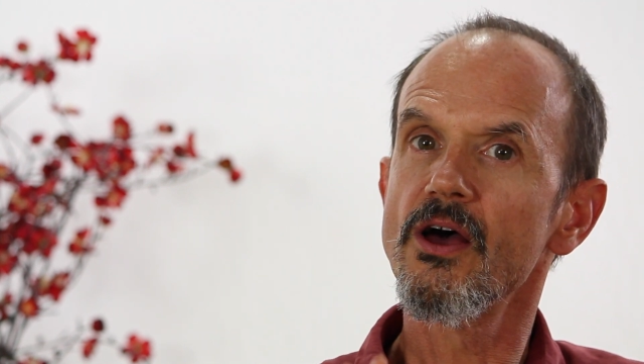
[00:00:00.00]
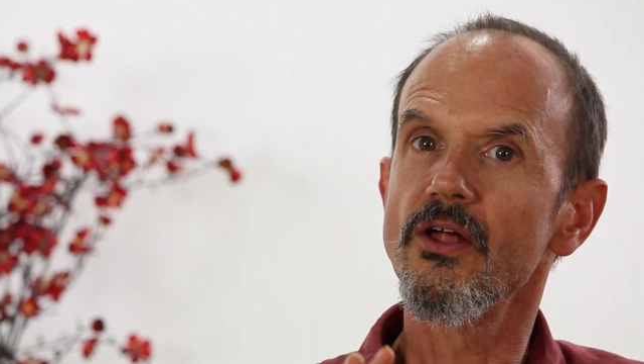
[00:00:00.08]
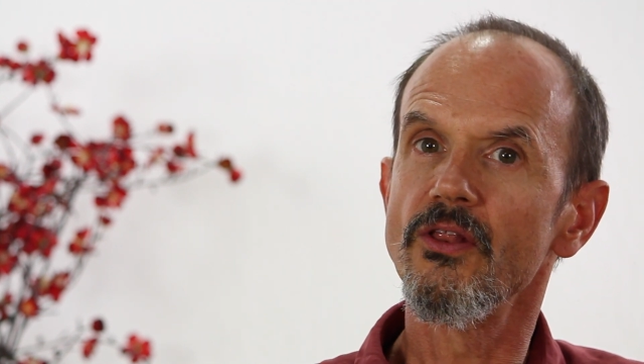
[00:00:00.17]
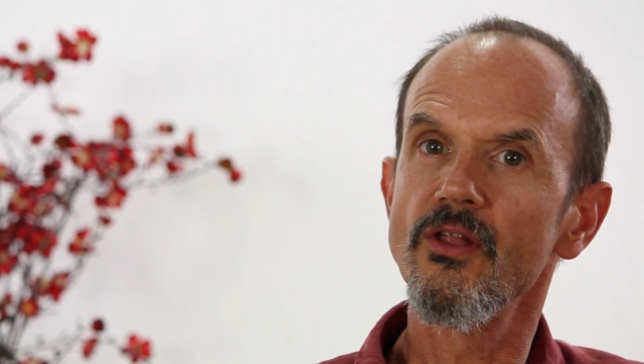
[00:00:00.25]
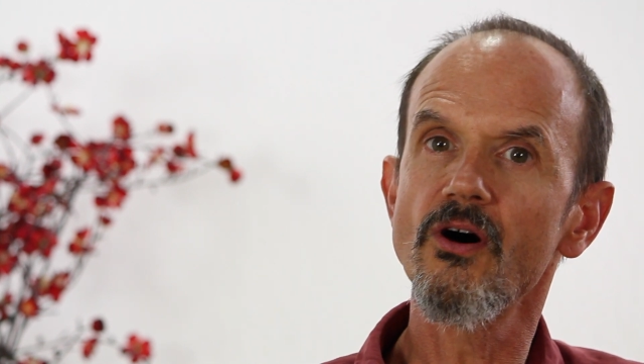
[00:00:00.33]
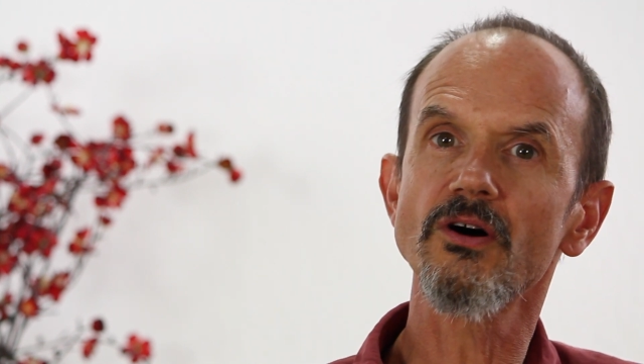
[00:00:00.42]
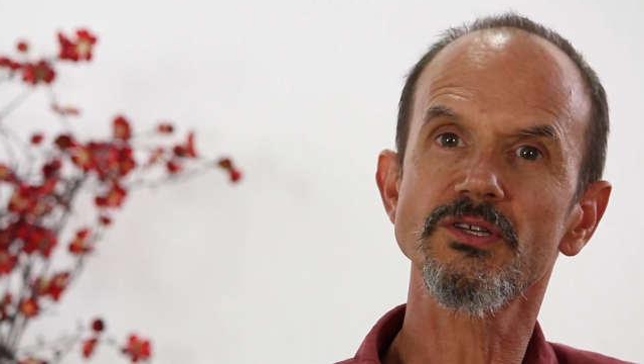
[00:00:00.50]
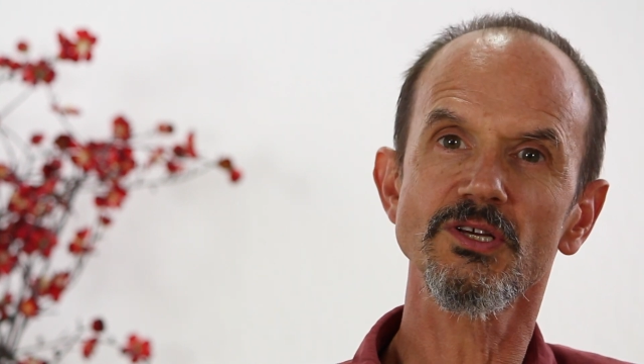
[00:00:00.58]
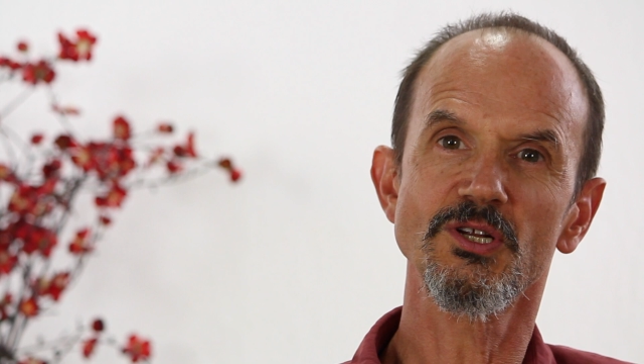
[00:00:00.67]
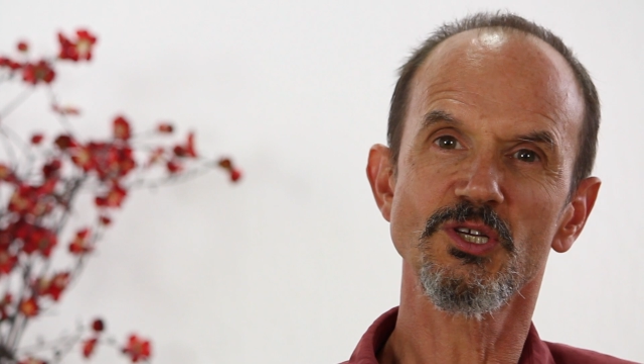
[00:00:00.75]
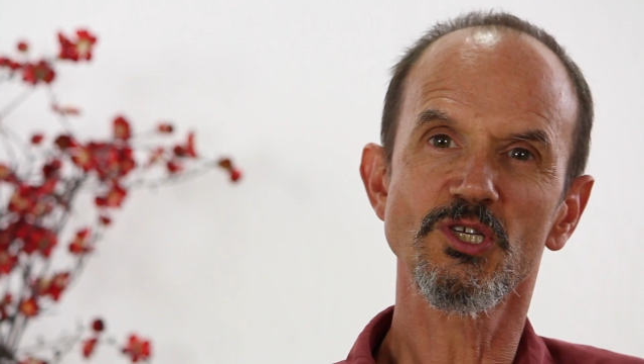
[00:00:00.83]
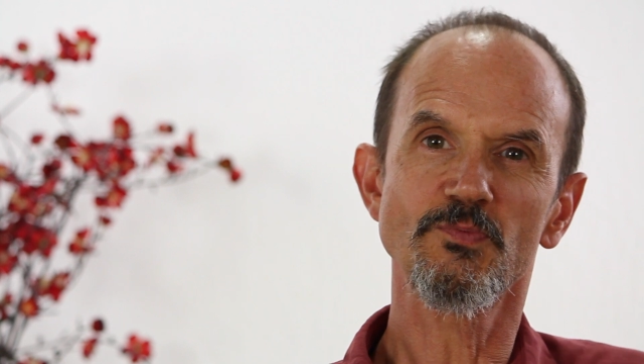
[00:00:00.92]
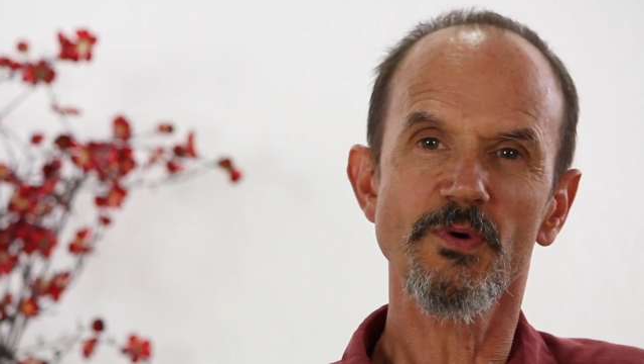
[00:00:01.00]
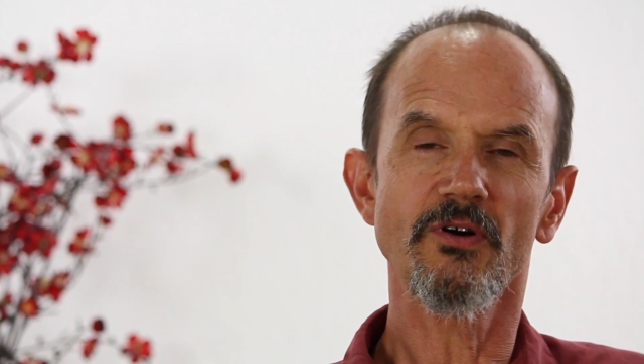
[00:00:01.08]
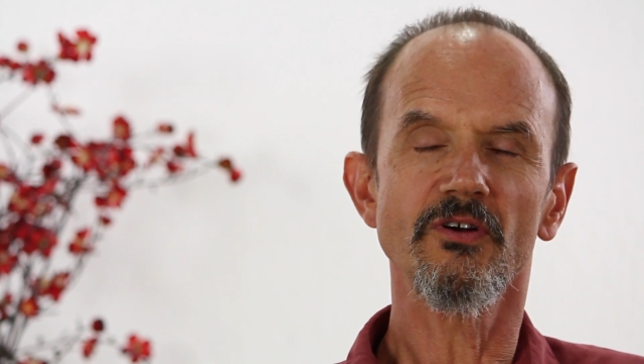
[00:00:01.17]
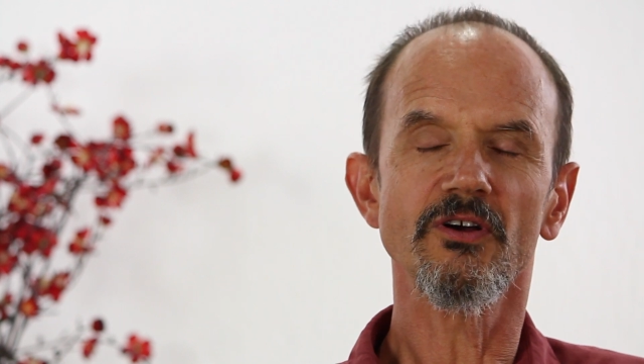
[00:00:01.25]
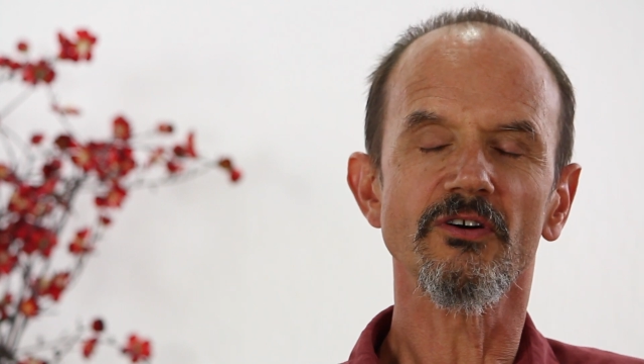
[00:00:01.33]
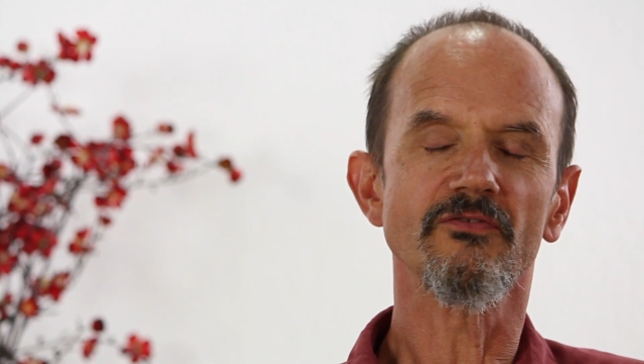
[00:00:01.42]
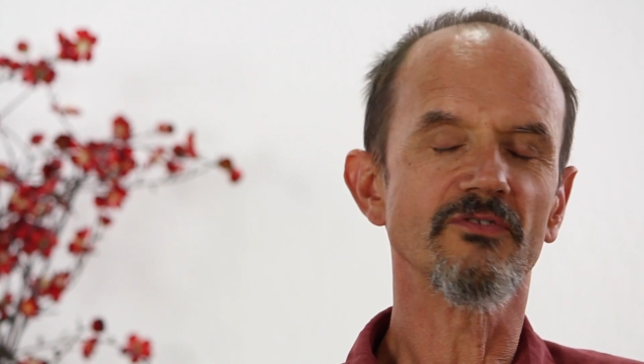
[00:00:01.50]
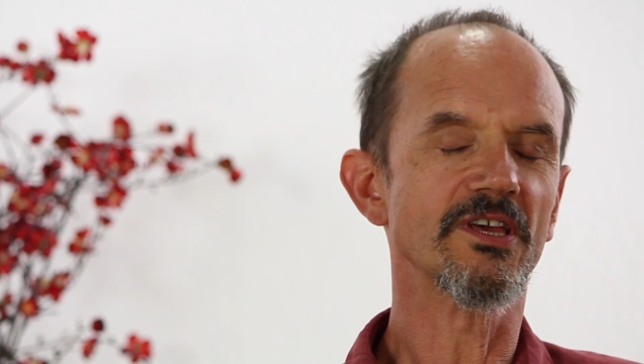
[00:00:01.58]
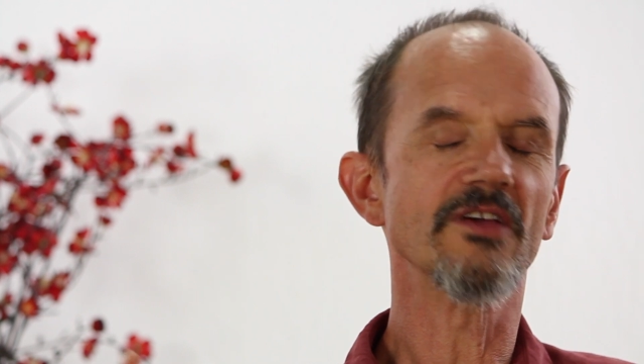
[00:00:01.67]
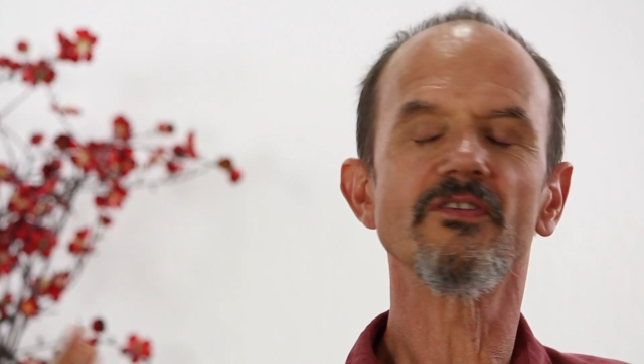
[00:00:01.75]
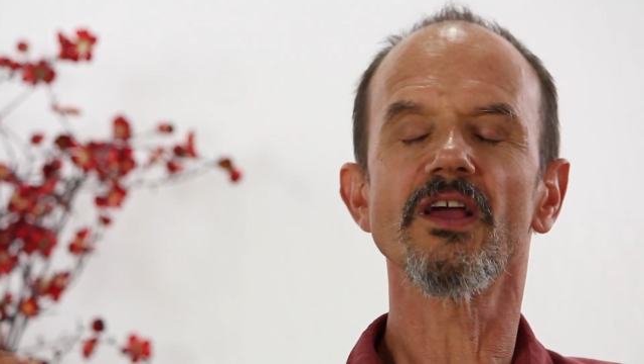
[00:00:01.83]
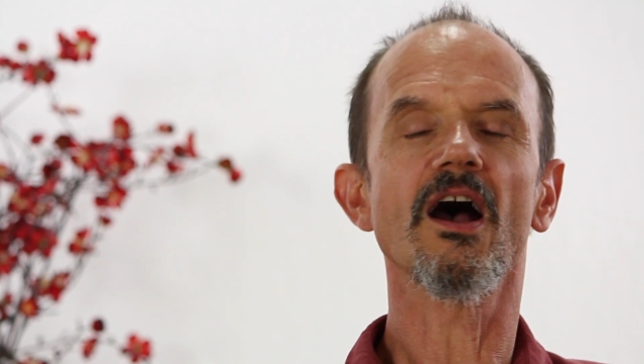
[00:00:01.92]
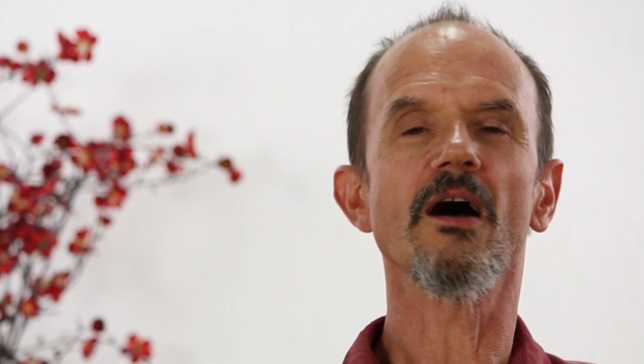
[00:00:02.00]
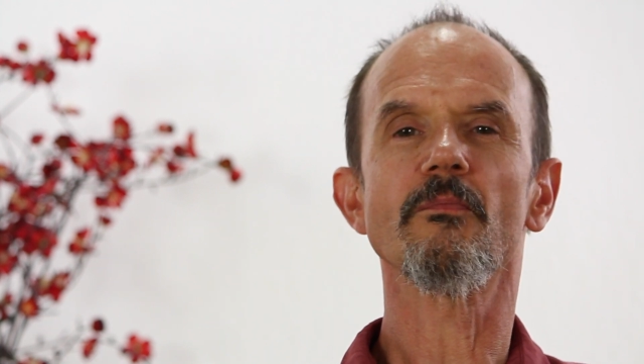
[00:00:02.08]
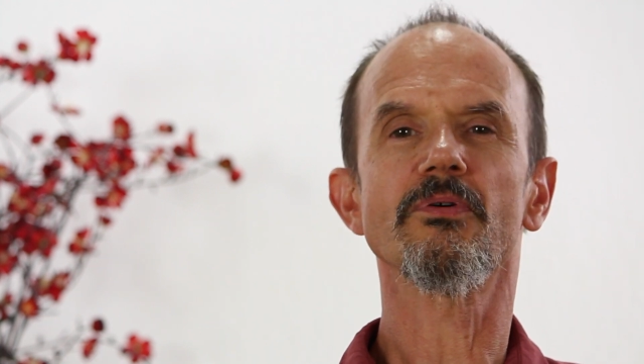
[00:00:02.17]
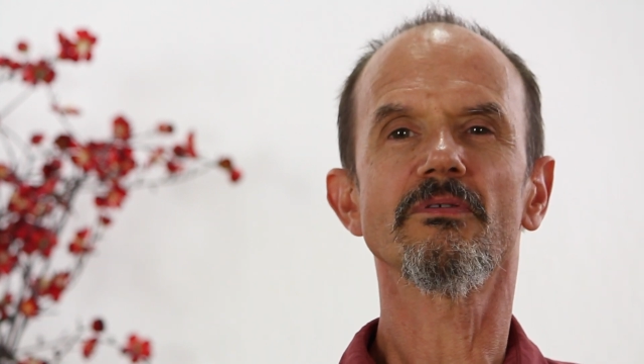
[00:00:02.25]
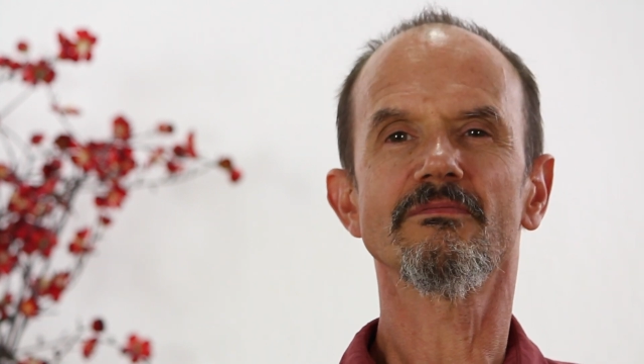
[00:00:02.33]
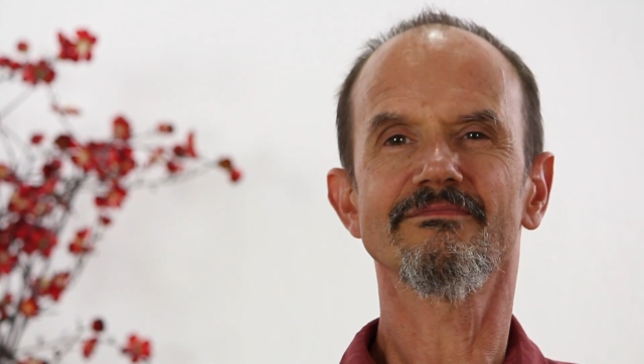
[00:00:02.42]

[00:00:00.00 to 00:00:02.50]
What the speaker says: not in a spirit of giving up